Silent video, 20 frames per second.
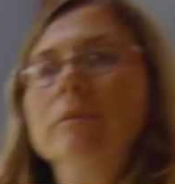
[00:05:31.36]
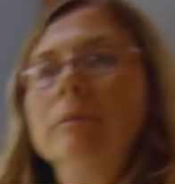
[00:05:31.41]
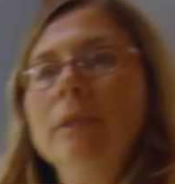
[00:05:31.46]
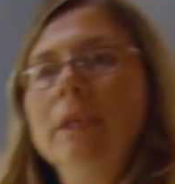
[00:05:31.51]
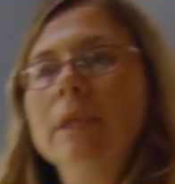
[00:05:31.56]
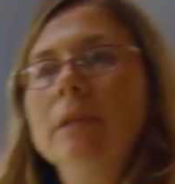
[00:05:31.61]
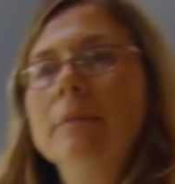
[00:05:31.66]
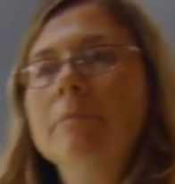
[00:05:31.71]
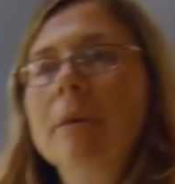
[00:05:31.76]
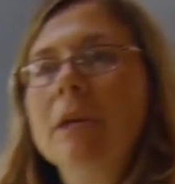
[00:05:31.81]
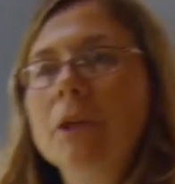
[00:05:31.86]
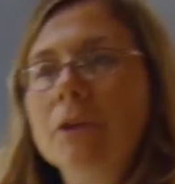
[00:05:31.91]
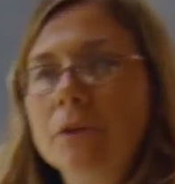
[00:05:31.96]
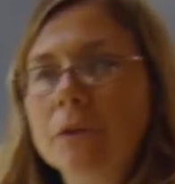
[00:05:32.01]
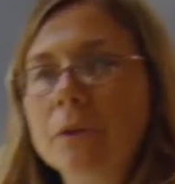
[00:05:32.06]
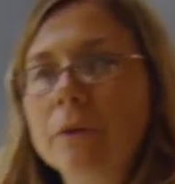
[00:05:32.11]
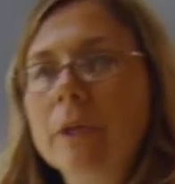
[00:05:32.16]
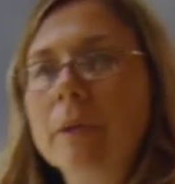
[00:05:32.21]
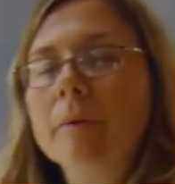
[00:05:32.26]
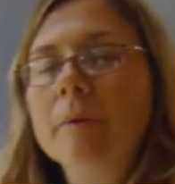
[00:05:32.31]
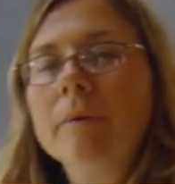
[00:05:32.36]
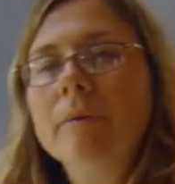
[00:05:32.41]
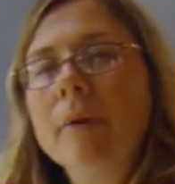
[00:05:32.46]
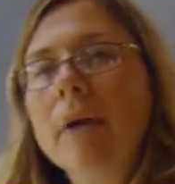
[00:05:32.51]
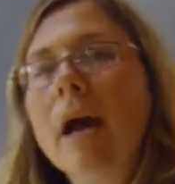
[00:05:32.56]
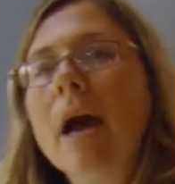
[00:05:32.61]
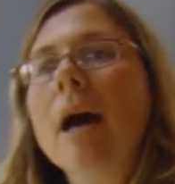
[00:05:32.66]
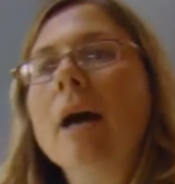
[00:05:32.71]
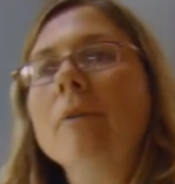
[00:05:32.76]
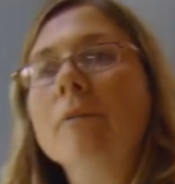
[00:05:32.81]
So we need to make sure that we've
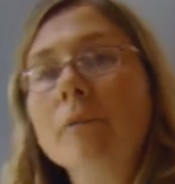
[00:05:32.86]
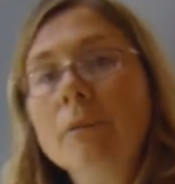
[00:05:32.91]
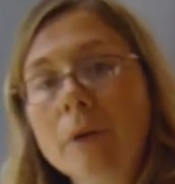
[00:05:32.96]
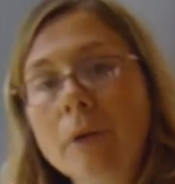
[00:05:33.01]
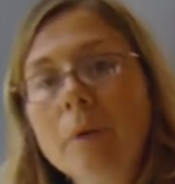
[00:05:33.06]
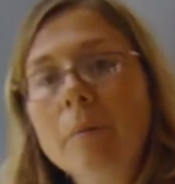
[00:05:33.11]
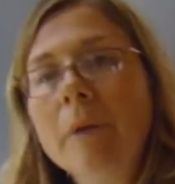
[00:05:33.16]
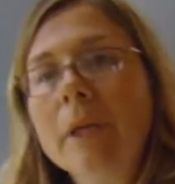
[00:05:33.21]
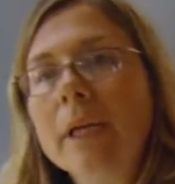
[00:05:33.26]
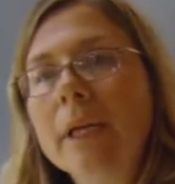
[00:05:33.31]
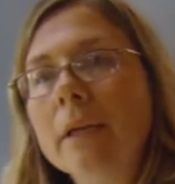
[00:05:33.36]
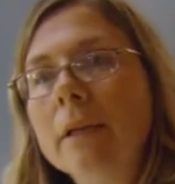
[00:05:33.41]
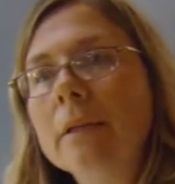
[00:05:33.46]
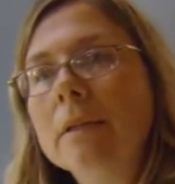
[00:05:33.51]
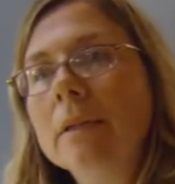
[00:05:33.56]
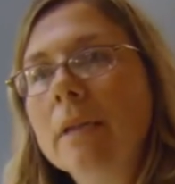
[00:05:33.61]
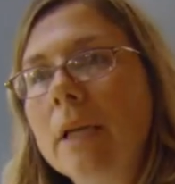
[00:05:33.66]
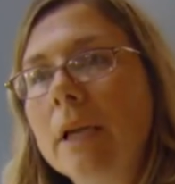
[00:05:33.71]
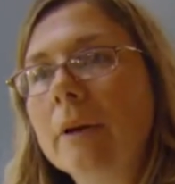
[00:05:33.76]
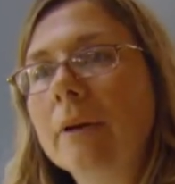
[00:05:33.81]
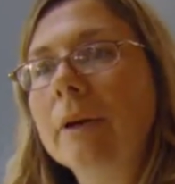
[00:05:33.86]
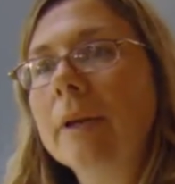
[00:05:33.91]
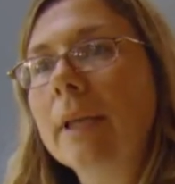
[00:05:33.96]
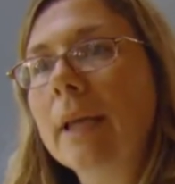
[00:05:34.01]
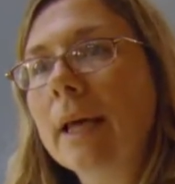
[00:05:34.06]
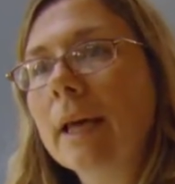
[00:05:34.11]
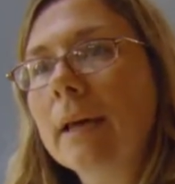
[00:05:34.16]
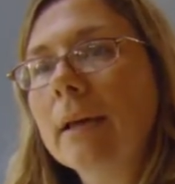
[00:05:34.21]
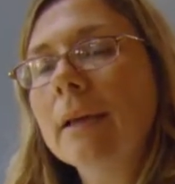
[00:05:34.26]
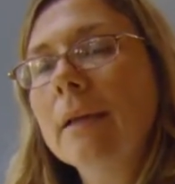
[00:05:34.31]
got framing to carry
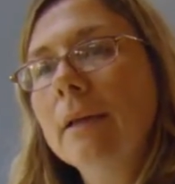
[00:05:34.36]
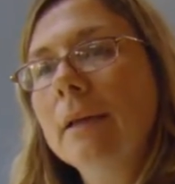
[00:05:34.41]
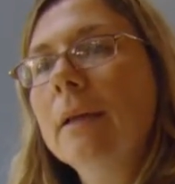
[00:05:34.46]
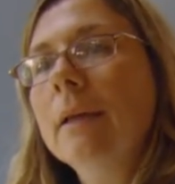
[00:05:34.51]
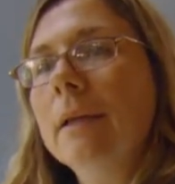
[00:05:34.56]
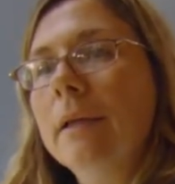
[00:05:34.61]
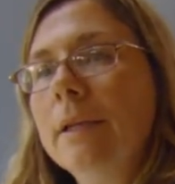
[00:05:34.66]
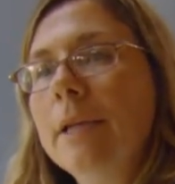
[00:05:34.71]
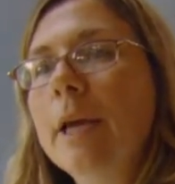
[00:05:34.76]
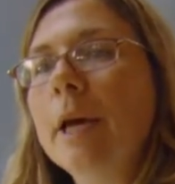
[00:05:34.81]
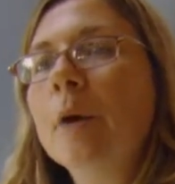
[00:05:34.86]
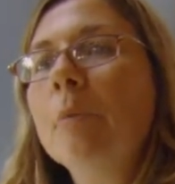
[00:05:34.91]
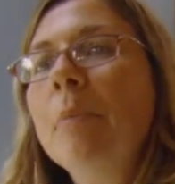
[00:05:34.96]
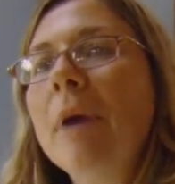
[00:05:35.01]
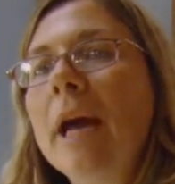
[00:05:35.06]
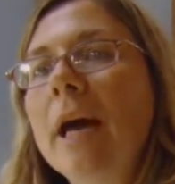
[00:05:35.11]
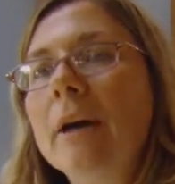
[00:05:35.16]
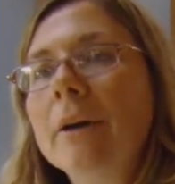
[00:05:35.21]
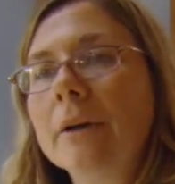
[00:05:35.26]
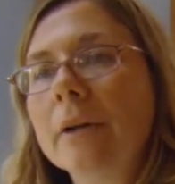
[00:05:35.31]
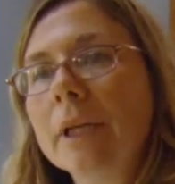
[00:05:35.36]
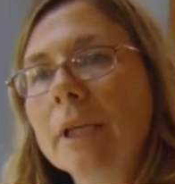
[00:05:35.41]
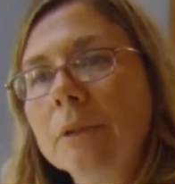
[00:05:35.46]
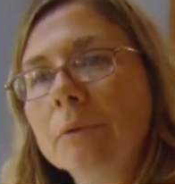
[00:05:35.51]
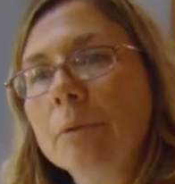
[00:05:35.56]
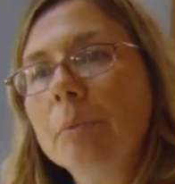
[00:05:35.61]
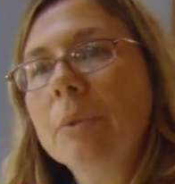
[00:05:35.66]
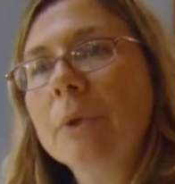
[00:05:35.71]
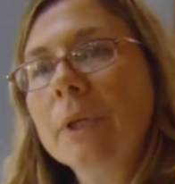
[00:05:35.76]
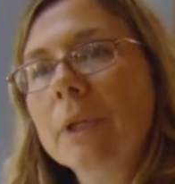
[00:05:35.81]
that nail pattern
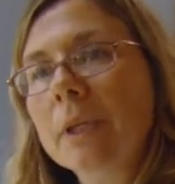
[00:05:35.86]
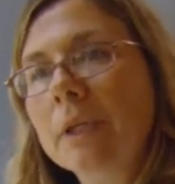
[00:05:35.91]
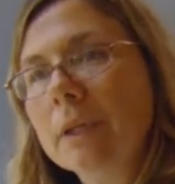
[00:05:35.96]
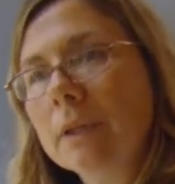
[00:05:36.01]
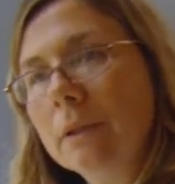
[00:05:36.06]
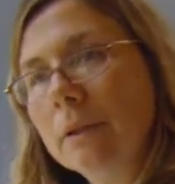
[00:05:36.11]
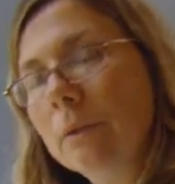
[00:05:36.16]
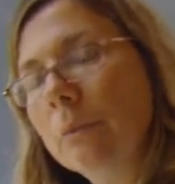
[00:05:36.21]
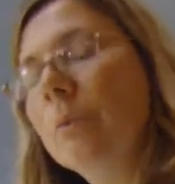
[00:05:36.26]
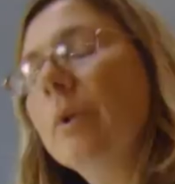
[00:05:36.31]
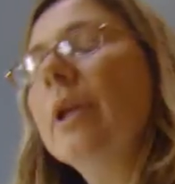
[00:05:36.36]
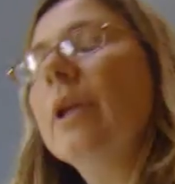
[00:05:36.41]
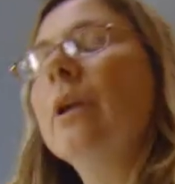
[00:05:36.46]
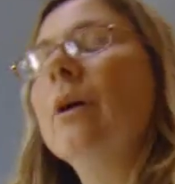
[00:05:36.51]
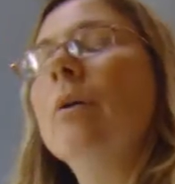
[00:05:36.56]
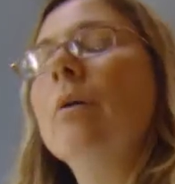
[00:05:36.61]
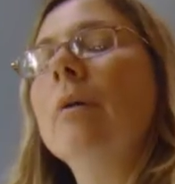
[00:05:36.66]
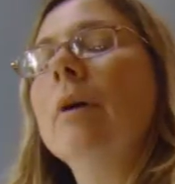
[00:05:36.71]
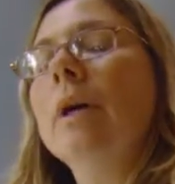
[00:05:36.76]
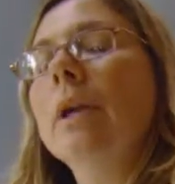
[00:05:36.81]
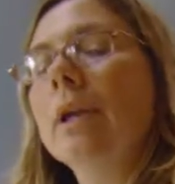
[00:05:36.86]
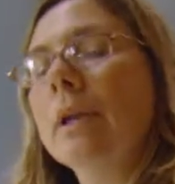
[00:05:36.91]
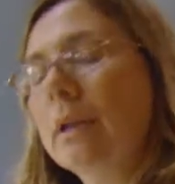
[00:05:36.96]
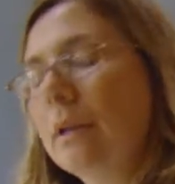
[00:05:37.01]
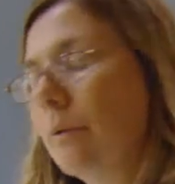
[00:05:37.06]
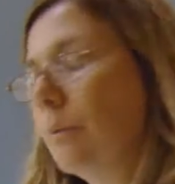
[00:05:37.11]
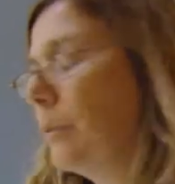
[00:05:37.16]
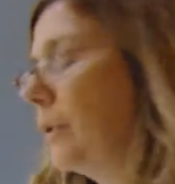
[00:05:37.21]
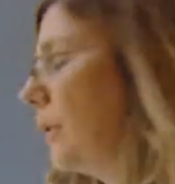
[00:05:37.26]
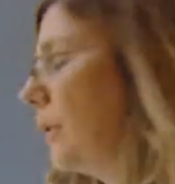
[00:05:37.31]
as we put the, the window in and the